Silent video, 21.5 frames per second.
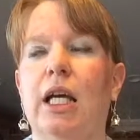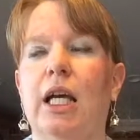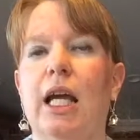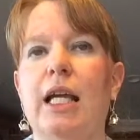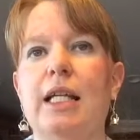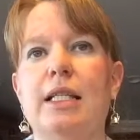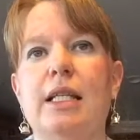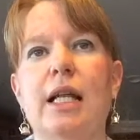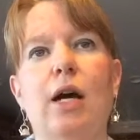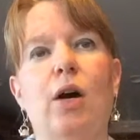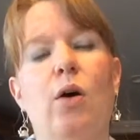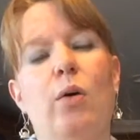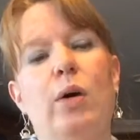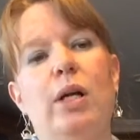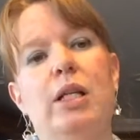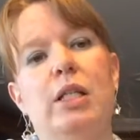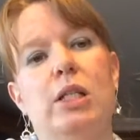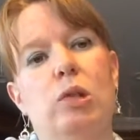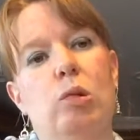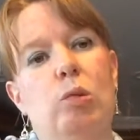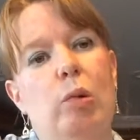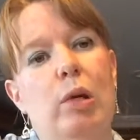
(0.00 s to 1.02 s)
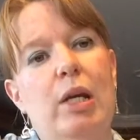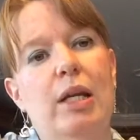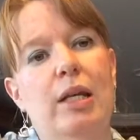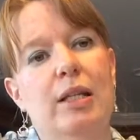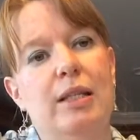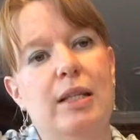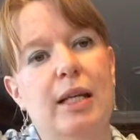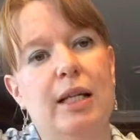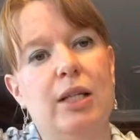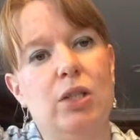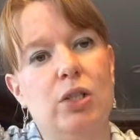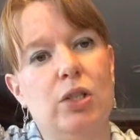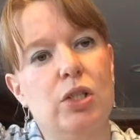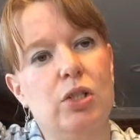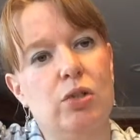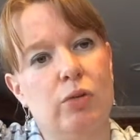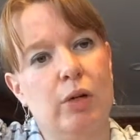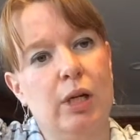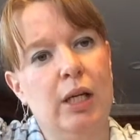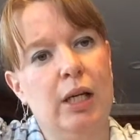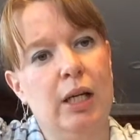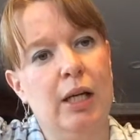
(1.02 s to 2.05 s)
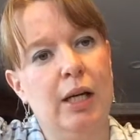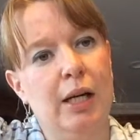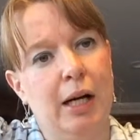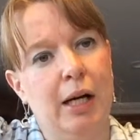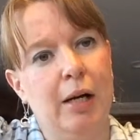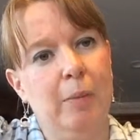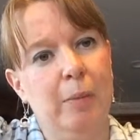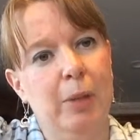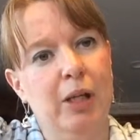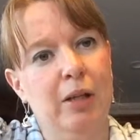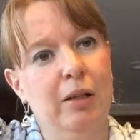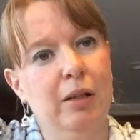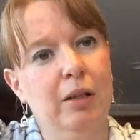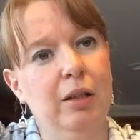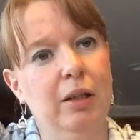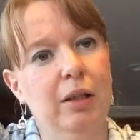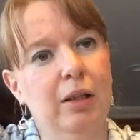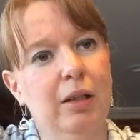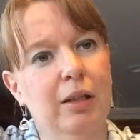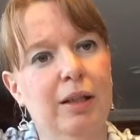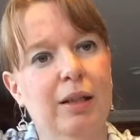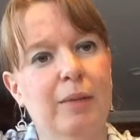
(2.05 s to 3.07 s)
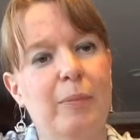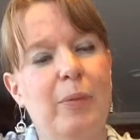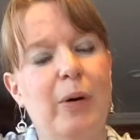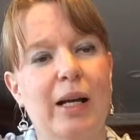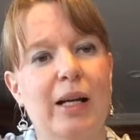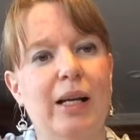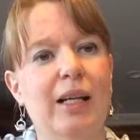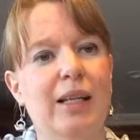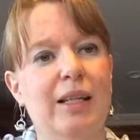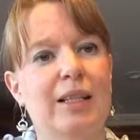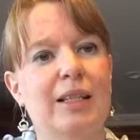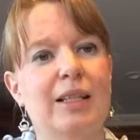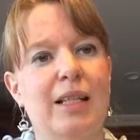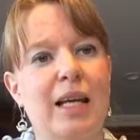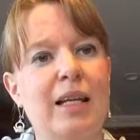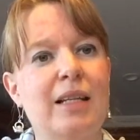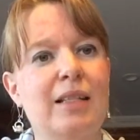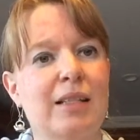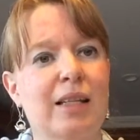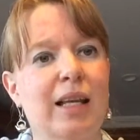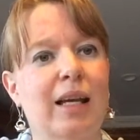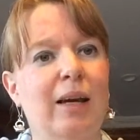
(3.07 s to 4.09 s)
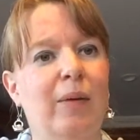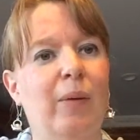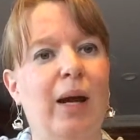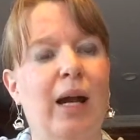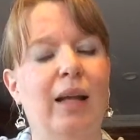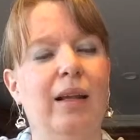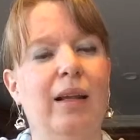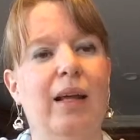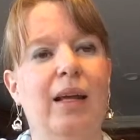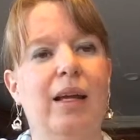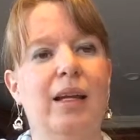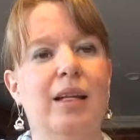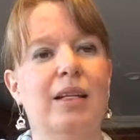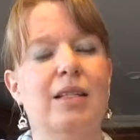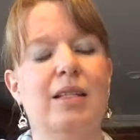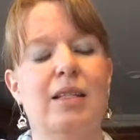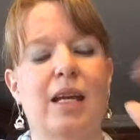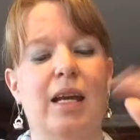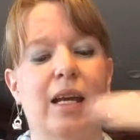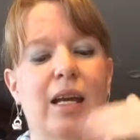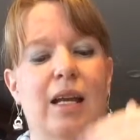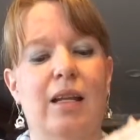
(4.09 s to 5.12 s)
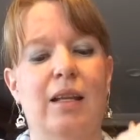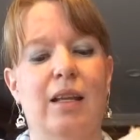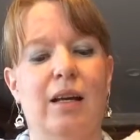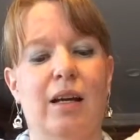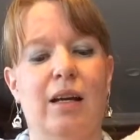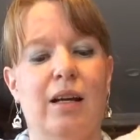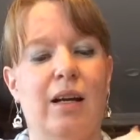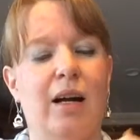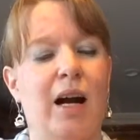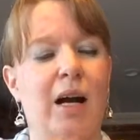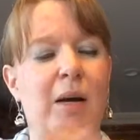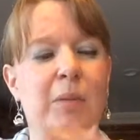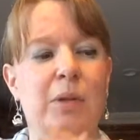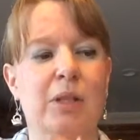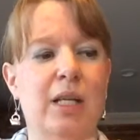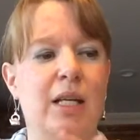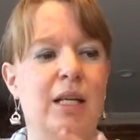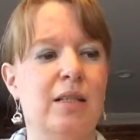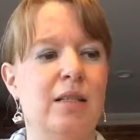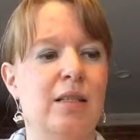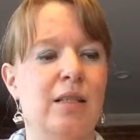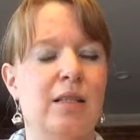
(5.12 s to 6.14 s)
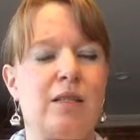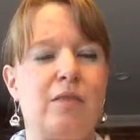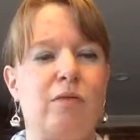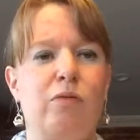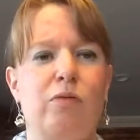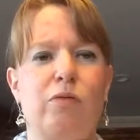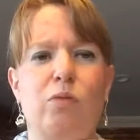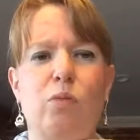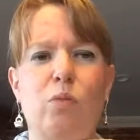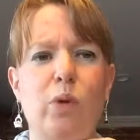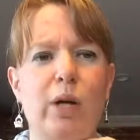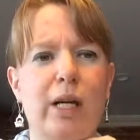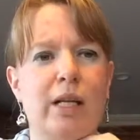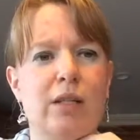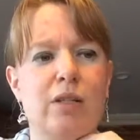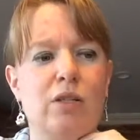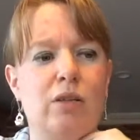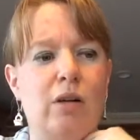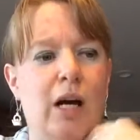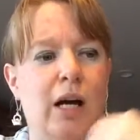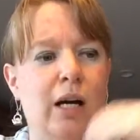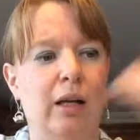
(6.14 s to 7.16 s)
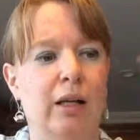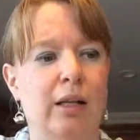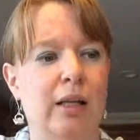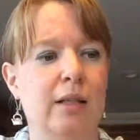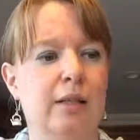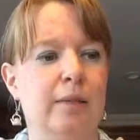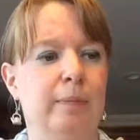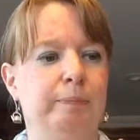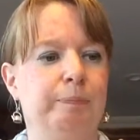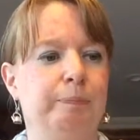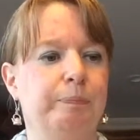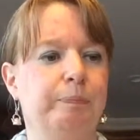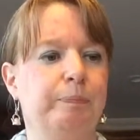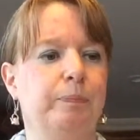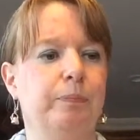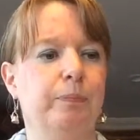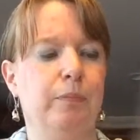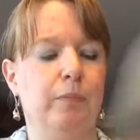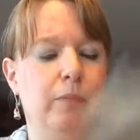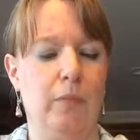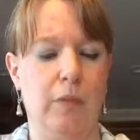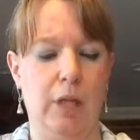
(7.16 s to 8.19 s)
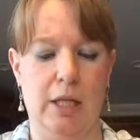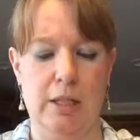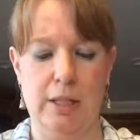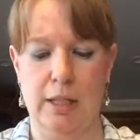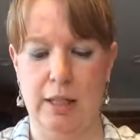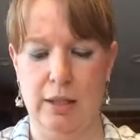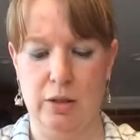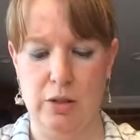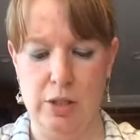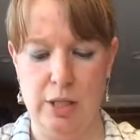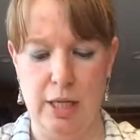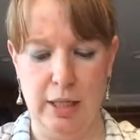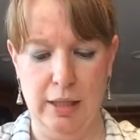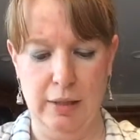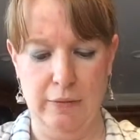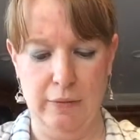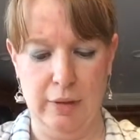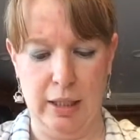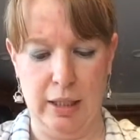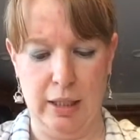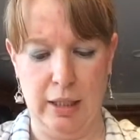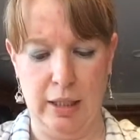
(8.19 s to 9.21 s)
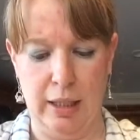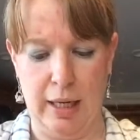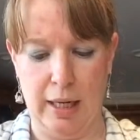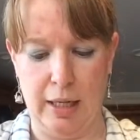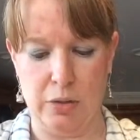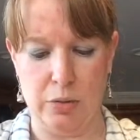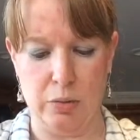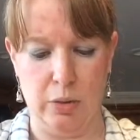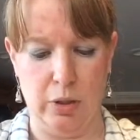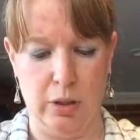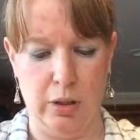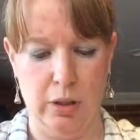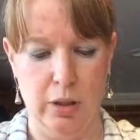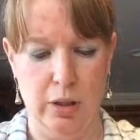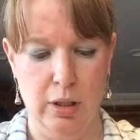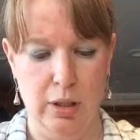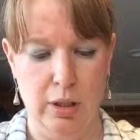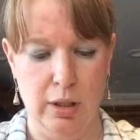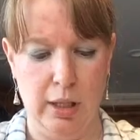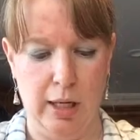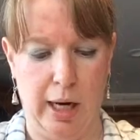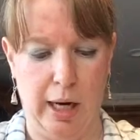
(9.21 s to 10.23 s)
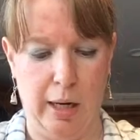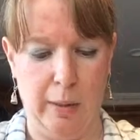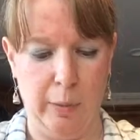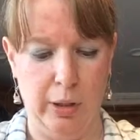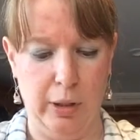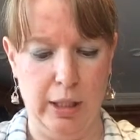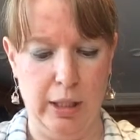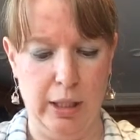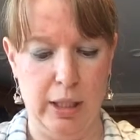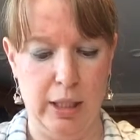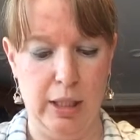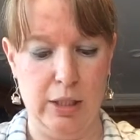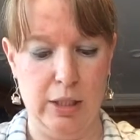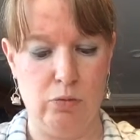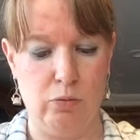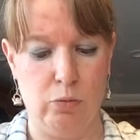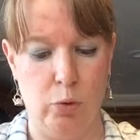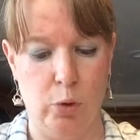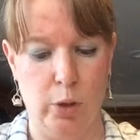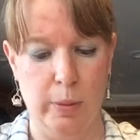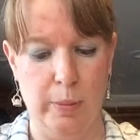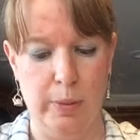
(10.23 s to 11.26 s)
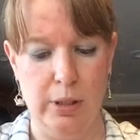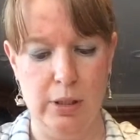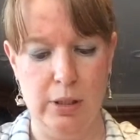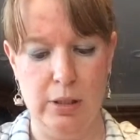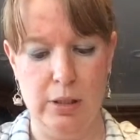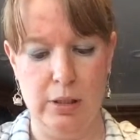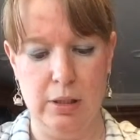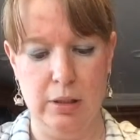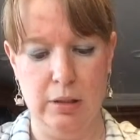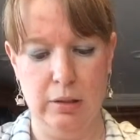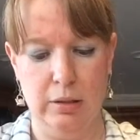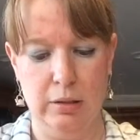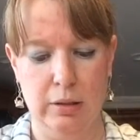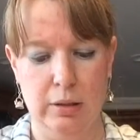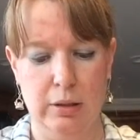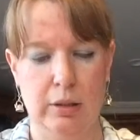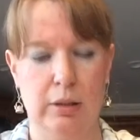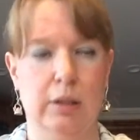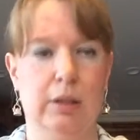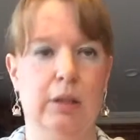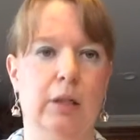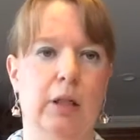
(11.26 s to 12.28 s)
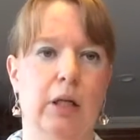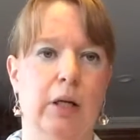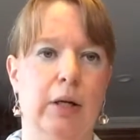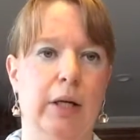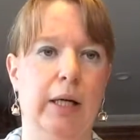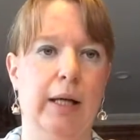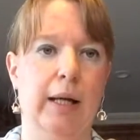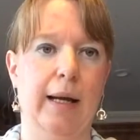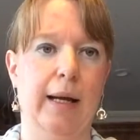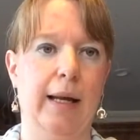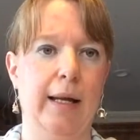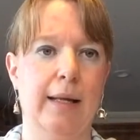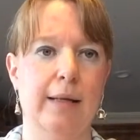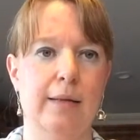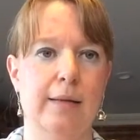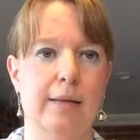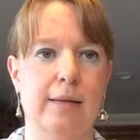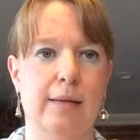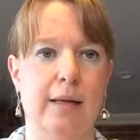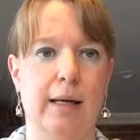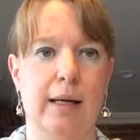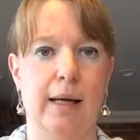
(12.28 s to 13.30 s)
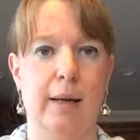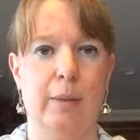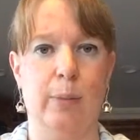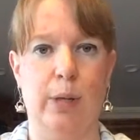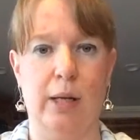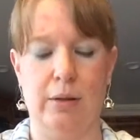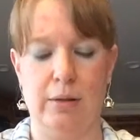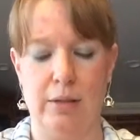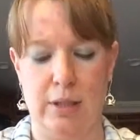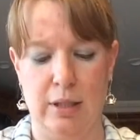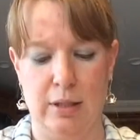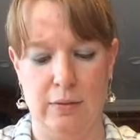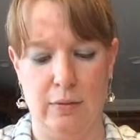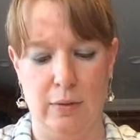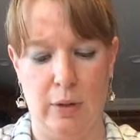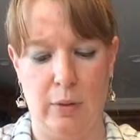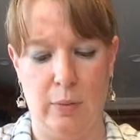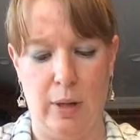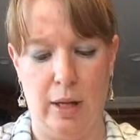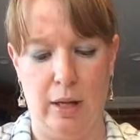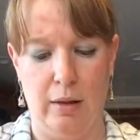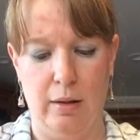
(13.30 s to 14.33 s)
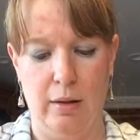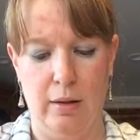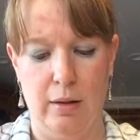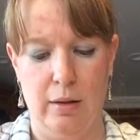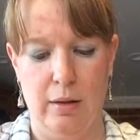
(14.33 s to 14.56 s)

it's not quite as sweet as actually drinking caramel, but it tastes that way. Like it's it, the caramel taste is wicked strong in this. I see, and there's not even any actual caramel in it. It's rooibos. All right, I can't I can't pronounce things very well.